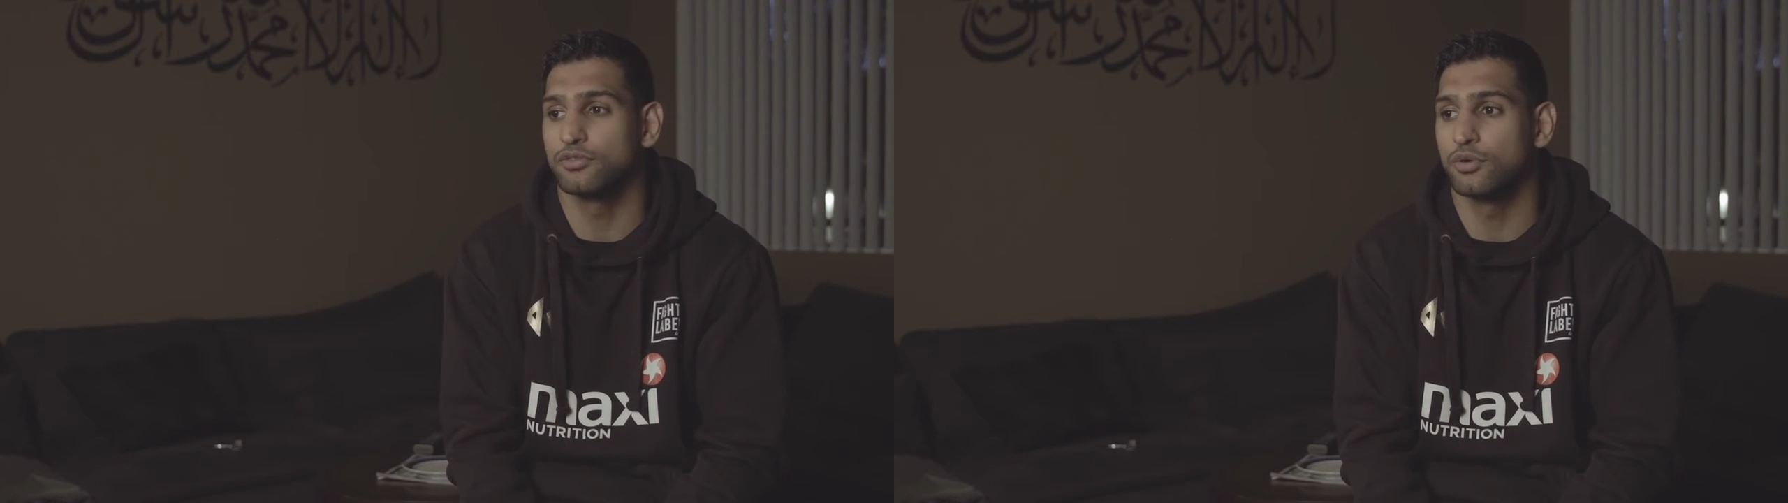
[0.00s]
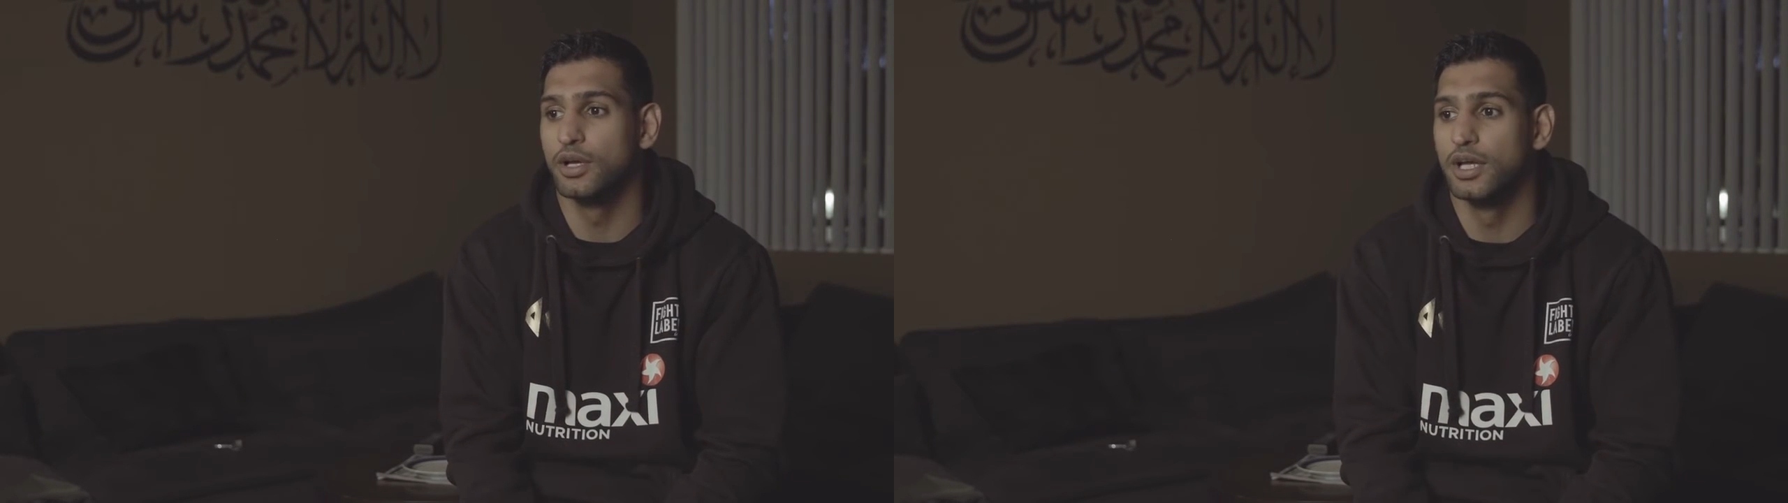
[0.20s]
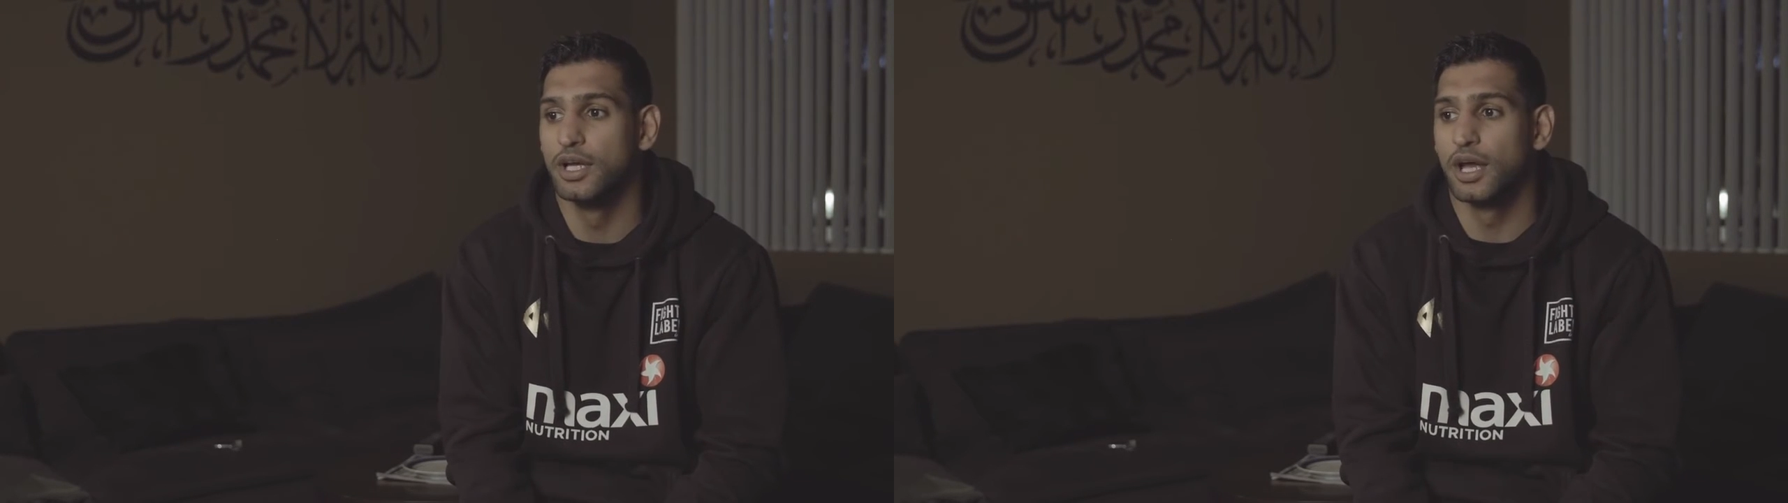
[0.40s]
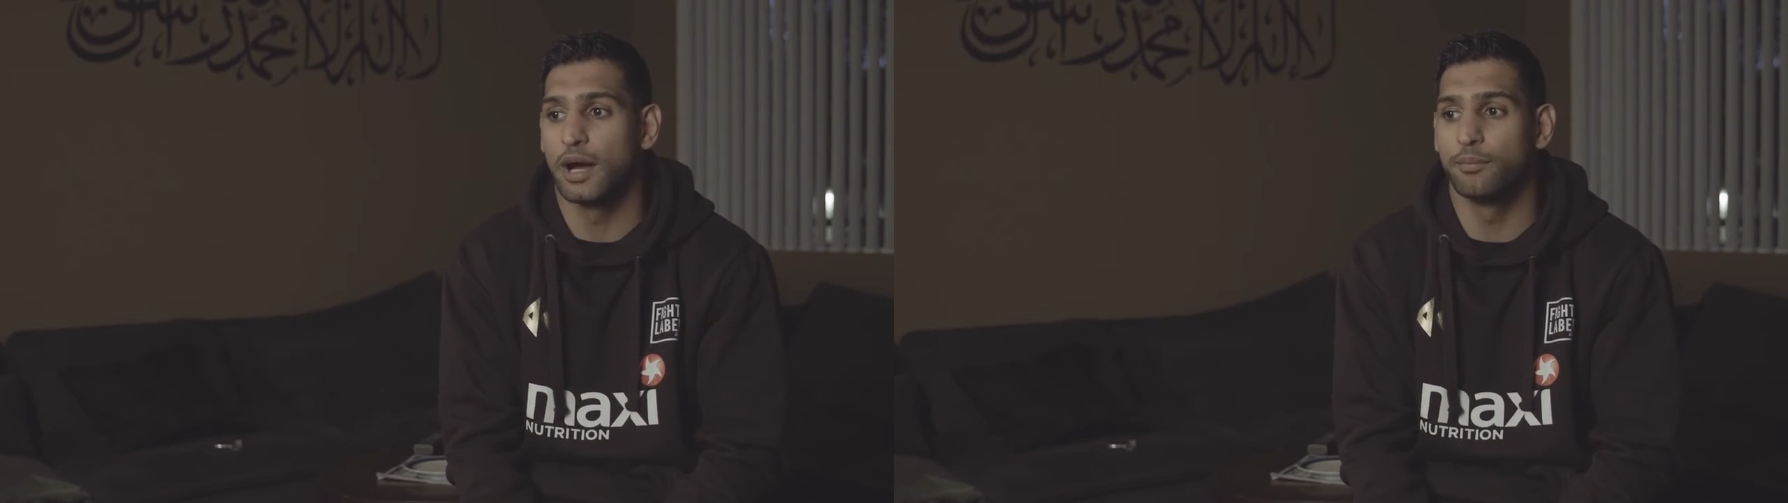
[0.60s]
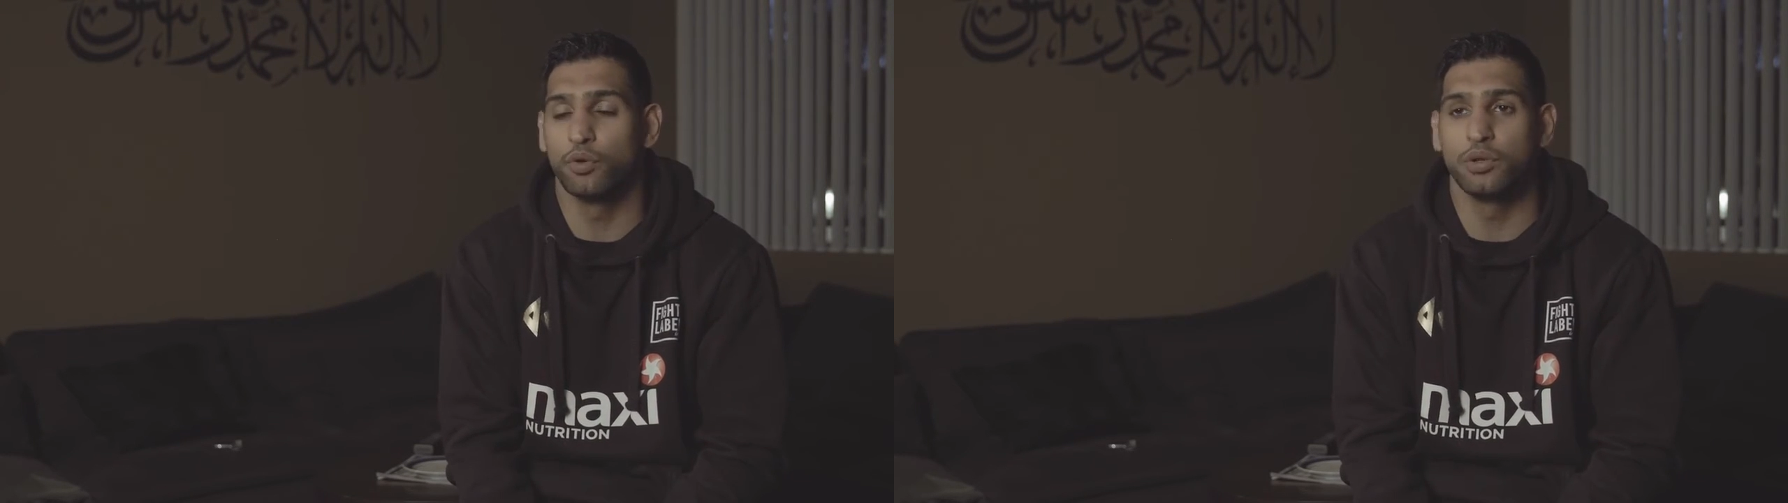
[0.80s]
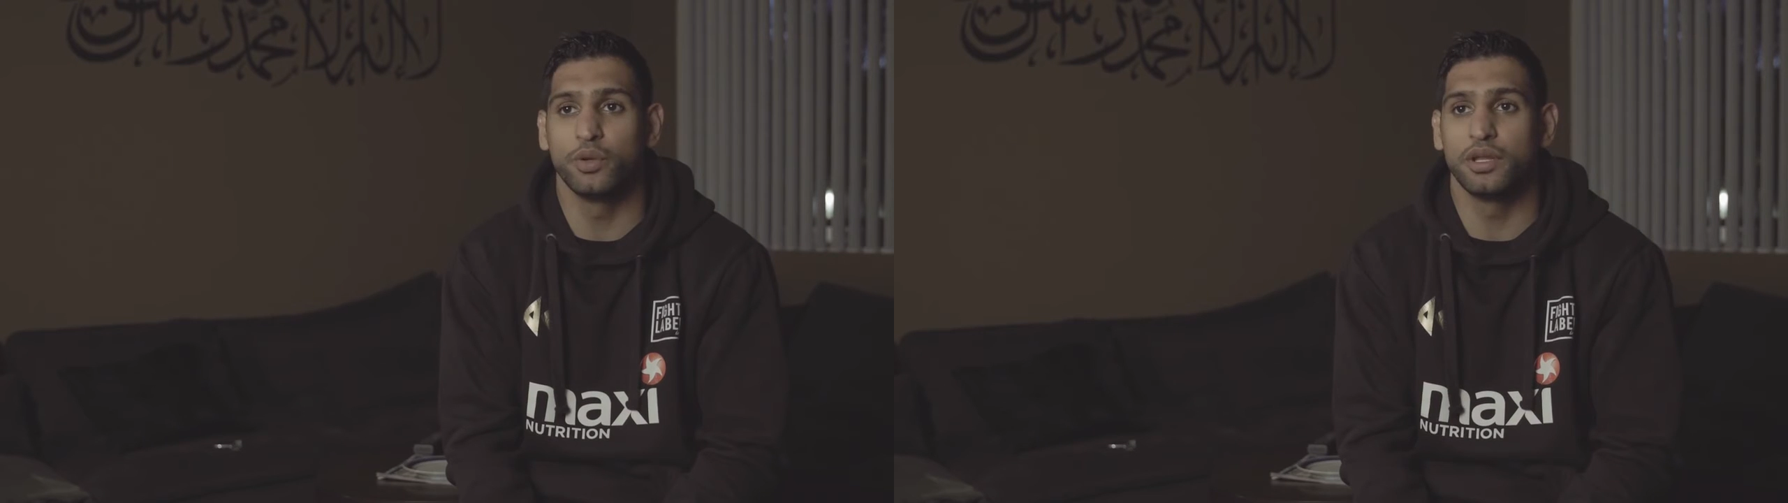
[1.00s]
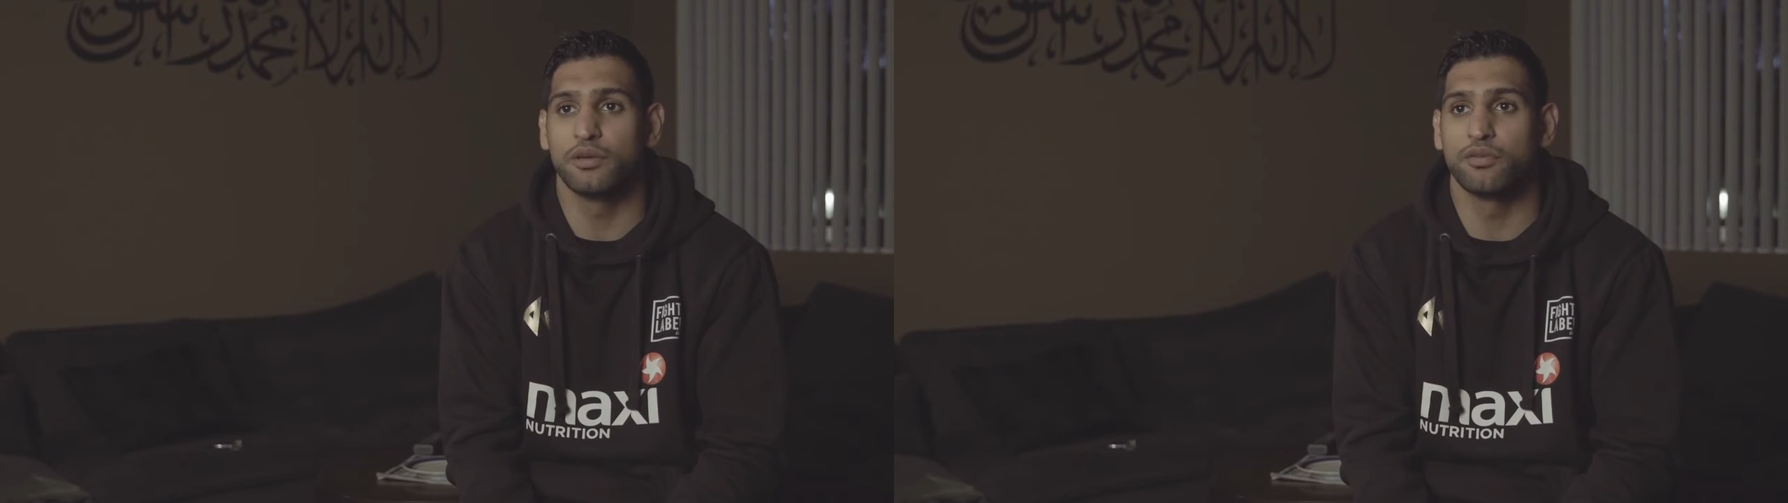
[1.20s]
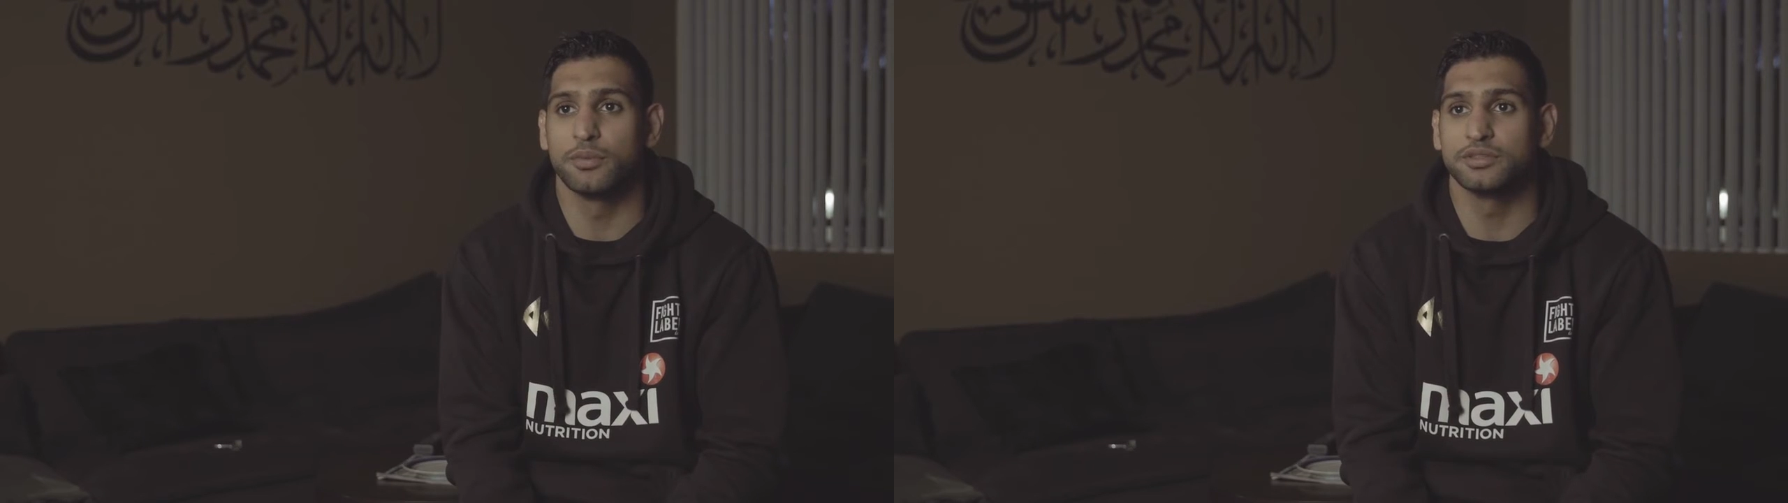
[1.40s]
So I'm not only winning
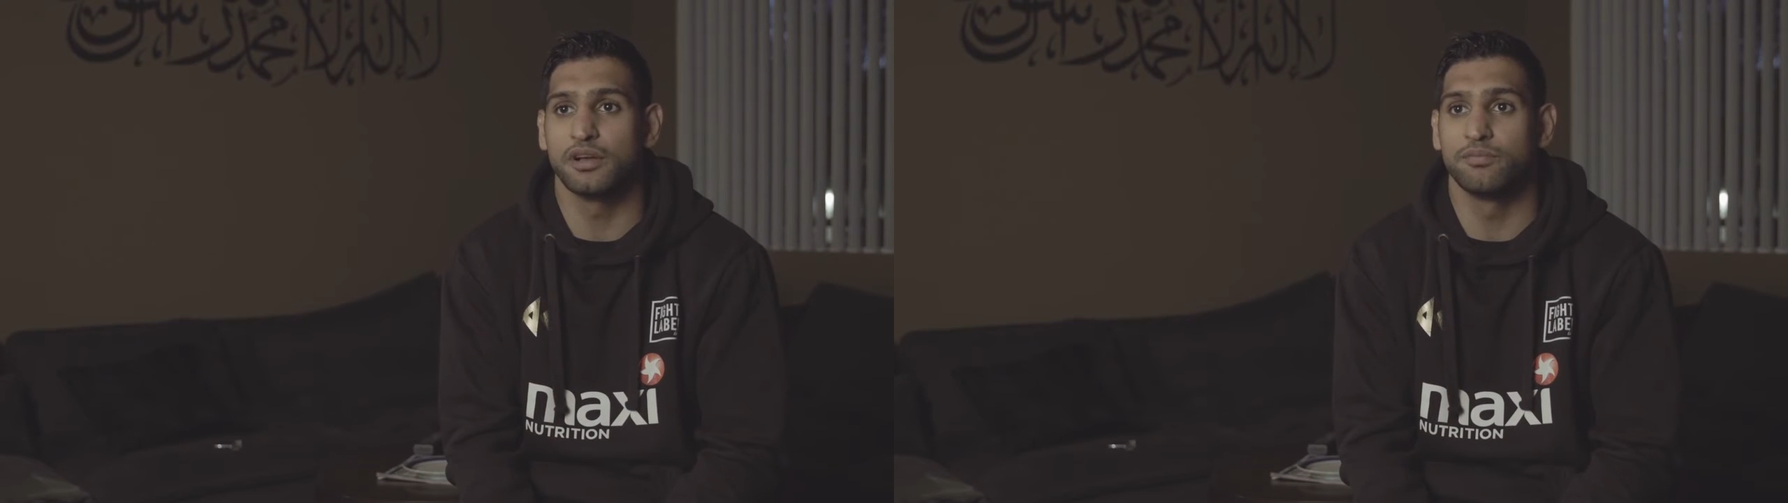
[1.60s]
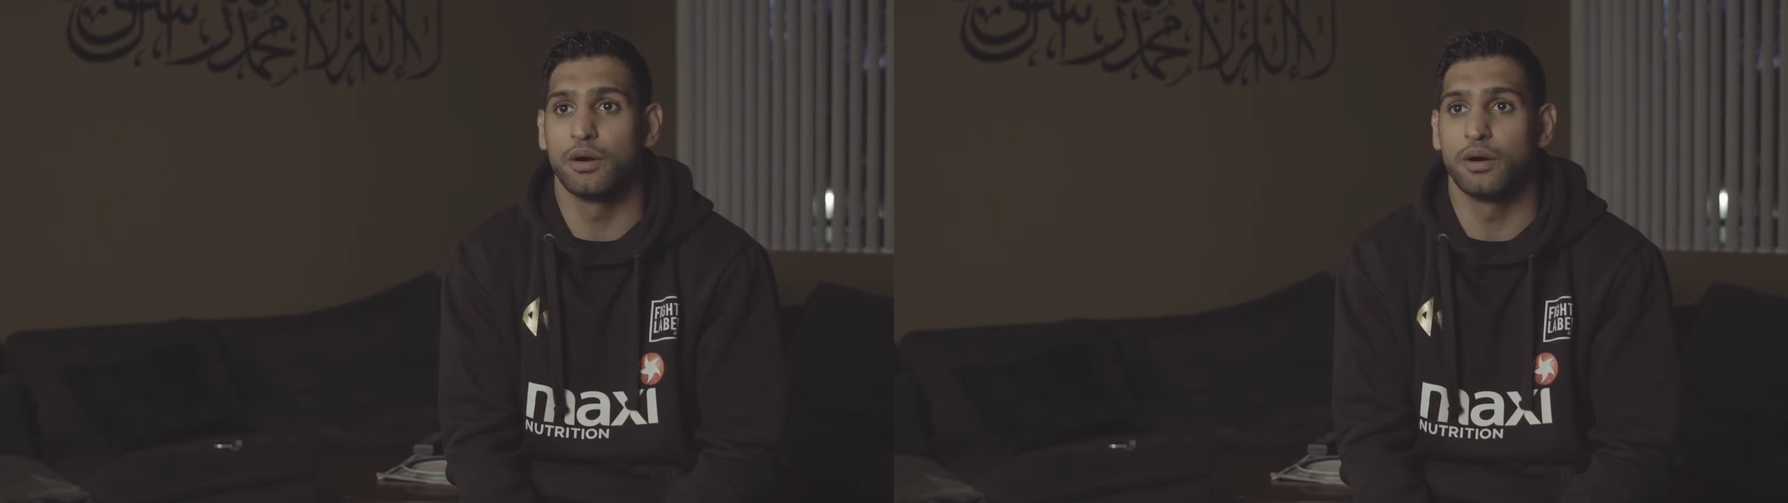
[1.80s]
it for myself,